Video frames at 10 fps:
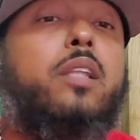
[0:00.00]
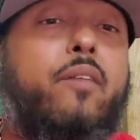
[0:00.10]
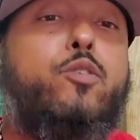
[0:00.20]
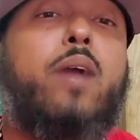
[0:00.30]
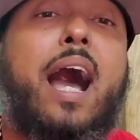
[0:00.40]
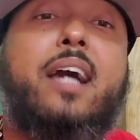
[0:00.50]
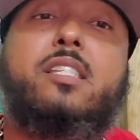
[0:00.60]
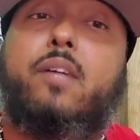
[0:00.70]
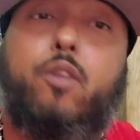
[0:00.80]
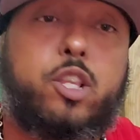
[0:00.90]
Love you
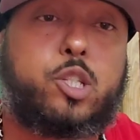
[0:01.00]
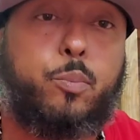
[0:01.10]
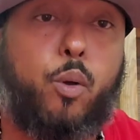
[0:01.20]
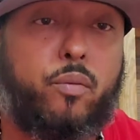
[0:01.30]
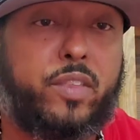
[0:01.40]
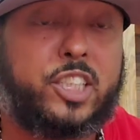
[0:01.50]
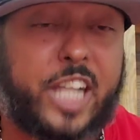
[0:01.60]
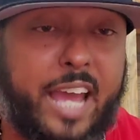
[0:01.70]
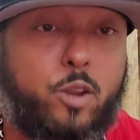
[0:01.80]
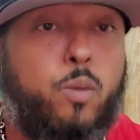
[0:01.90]
guys. Love all the support for the
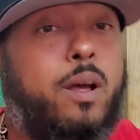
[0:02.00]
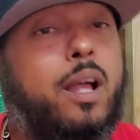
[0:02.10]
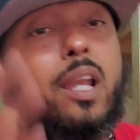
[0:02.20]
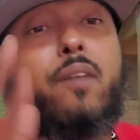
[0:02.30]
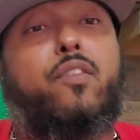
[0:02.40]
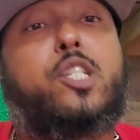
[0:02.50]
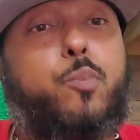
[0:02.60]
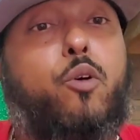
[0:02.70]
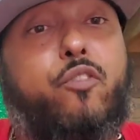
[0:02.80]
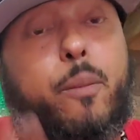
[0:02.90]
channel. Love all the
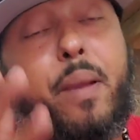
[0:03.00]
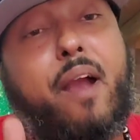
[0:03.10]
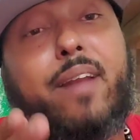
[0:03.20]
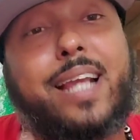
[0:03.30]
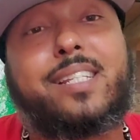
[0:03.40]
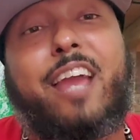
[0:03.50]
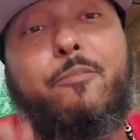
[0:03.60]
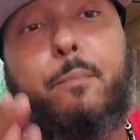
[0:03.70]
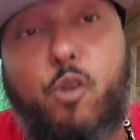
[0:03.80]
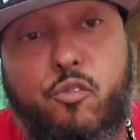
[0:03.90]
support for the Paradise
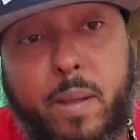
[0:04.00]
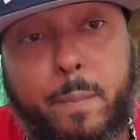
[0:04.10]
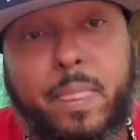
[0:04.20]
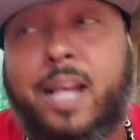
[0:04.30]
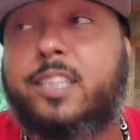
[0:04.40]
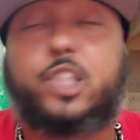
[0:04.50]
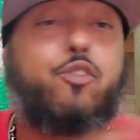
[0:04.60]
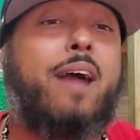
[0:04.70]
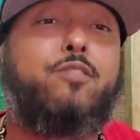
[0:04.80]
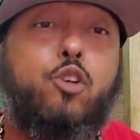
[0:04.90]
Life movement, the
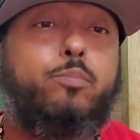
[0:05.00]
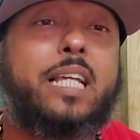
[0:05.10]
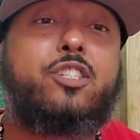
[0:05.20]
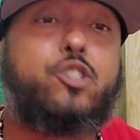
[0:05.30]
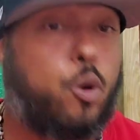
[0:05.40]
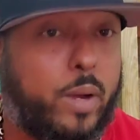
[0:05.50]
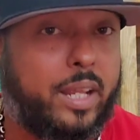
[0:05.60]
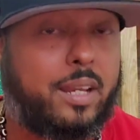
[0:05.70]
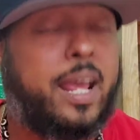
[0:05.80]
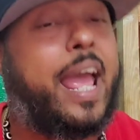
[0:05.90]
travel group that's
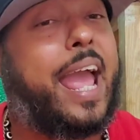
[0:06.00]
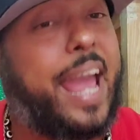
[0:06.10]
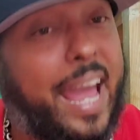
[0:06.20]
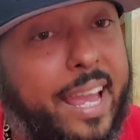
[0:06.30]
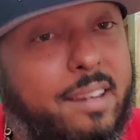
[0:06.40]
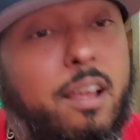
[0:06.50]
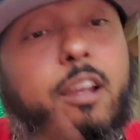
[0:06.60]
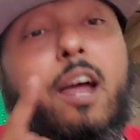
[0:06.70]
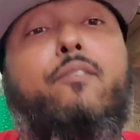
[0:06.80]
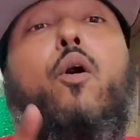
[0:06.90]
doing it. And
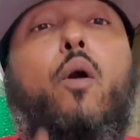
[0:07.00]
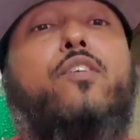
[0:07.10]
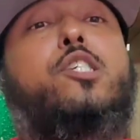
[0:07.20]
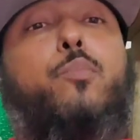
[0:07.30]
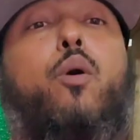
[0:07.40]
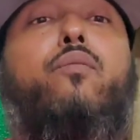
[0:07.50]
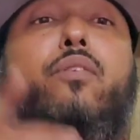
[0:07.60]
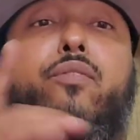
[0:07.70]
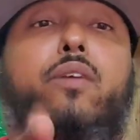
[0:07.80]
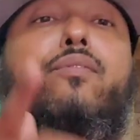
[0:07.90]
love all the support
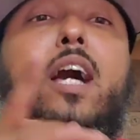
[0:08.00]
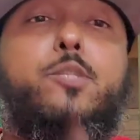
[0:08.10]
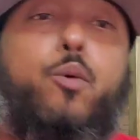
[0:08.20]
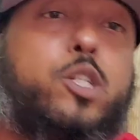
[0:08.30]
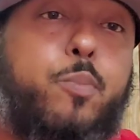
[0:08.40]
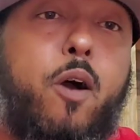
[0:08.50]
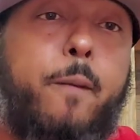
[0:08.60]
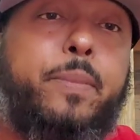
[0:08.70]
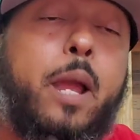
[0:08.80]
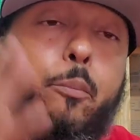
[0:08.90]
for the Flip Flop Sports
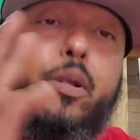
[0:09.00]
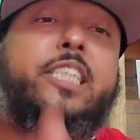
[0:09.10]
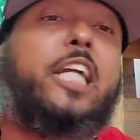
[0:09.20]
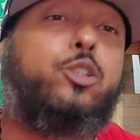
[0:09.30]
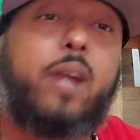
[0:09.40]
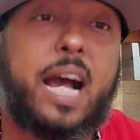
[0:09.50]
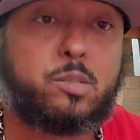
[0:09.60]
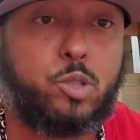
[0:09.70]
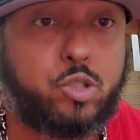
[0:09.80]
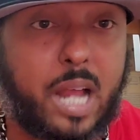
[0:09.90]
Bar. Appreciate you
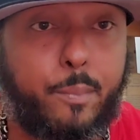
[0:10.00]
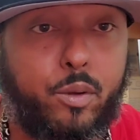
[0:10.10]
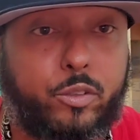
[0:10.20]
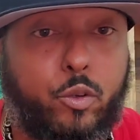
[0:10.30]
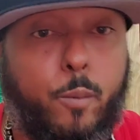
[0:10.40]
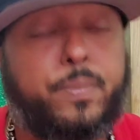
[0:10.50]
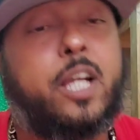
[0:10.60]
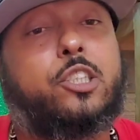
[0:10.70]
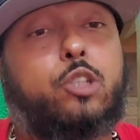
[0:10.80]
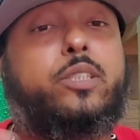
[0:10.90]
guys when you stop on through.
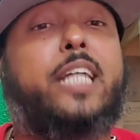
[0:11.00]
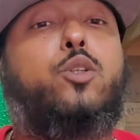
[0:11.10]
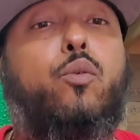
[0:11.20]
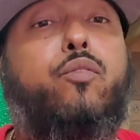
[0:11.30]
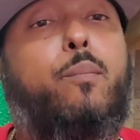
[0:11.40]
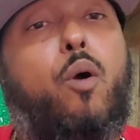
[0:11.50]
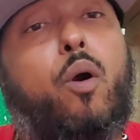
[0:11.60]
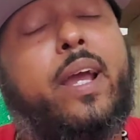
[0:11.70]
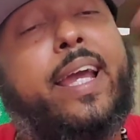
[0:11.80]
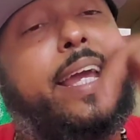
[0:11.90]
So stay tuned for
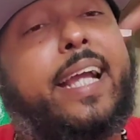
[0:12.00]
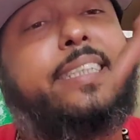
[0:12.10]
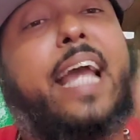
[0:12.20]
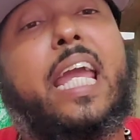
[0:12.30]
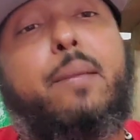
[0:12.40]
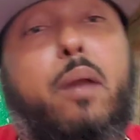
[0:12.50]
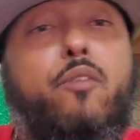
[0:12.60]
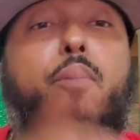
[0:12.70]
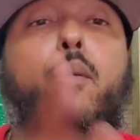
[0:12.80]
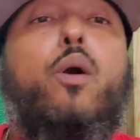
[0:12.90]
more. Hit that
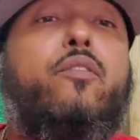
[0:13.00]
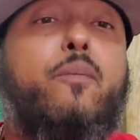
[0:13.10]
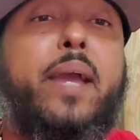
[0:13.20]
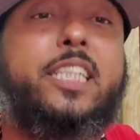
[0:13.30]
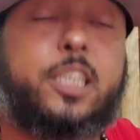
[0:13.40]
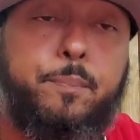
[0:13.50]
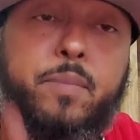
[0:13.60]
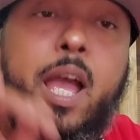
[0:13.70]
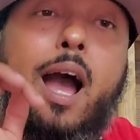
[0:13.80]
email for more information